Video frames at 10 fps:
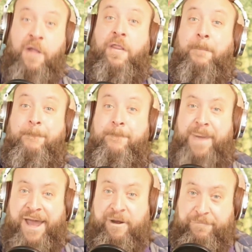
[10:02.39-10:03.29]
The
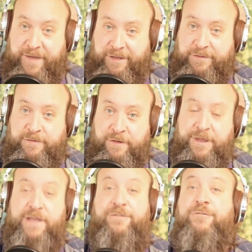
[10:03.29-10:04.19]
benefit
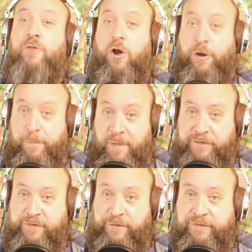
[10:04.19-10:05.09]
is stronger
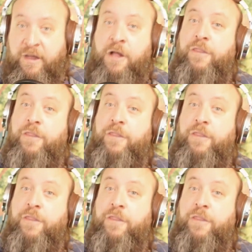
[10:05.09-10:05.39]
muscles.